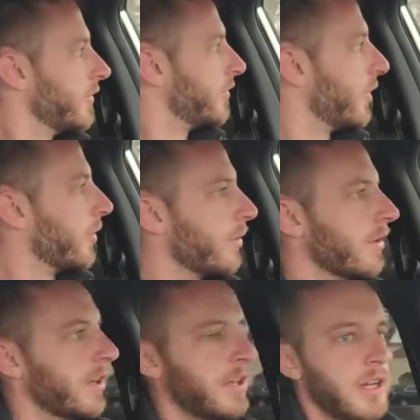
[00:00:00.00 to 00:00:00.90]
So
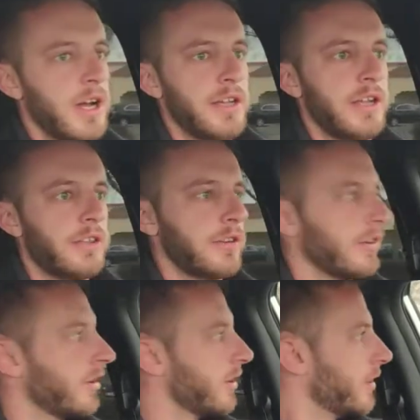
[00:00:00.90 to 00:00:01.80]

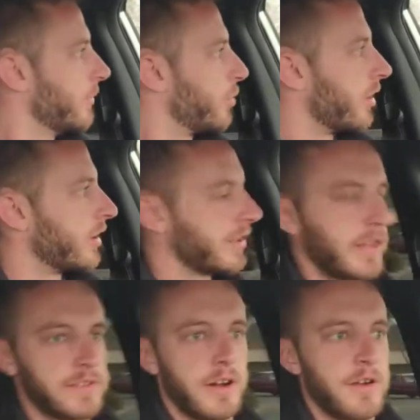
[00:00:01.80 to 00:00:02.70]
another product
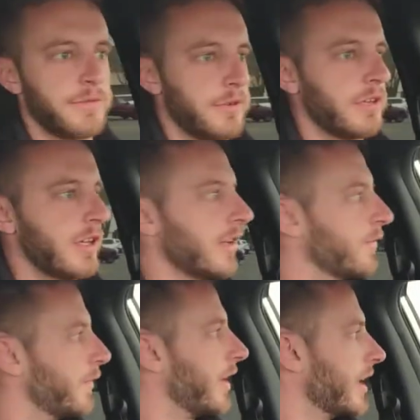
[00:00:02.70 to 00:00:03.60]
that's offered in
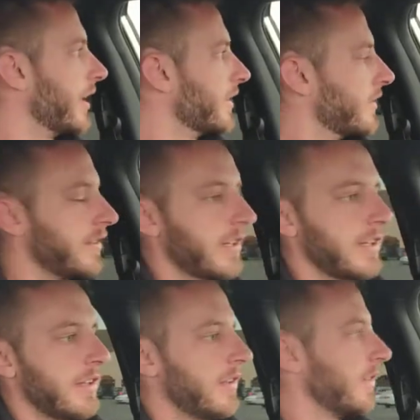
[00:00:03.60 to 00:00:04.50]
finance
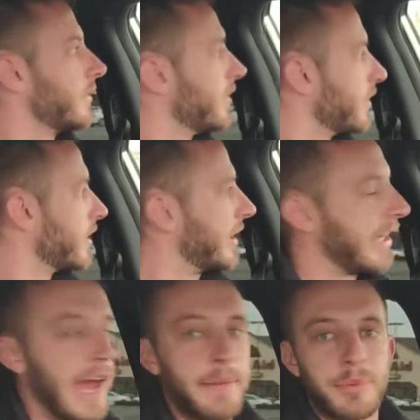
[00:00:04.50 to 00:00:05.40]
is
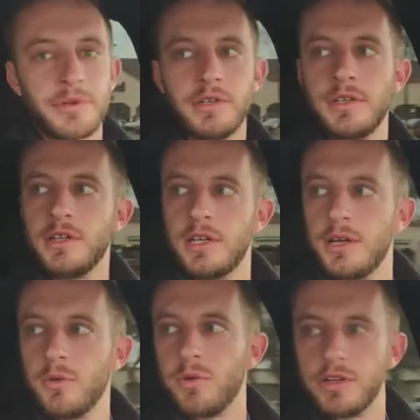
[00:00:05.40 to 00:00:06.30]
Gap,
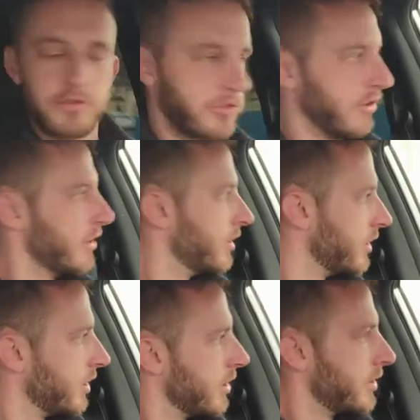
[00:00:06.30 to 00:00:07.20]
which,
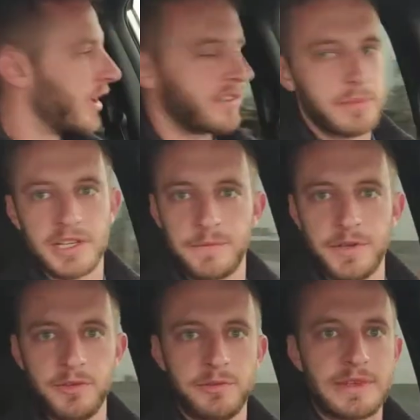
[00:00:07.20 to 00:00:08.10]
not to be
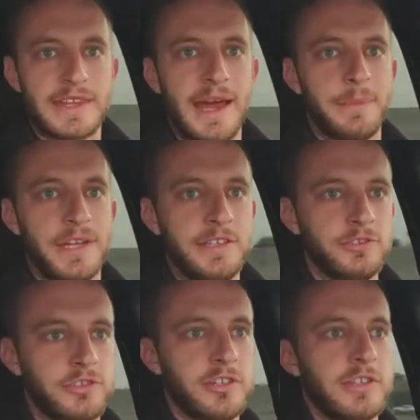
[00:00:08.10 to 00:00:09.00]
confused with Gap
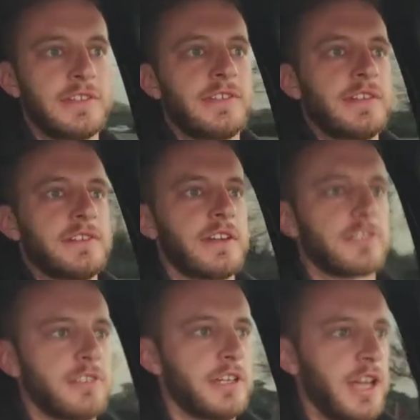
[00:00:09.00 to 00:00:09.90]
Insurance, it's
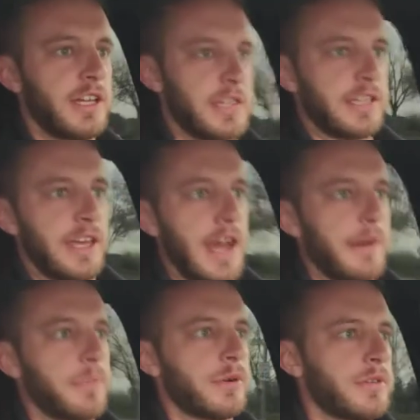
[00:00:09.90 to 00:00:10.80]
actually a Gap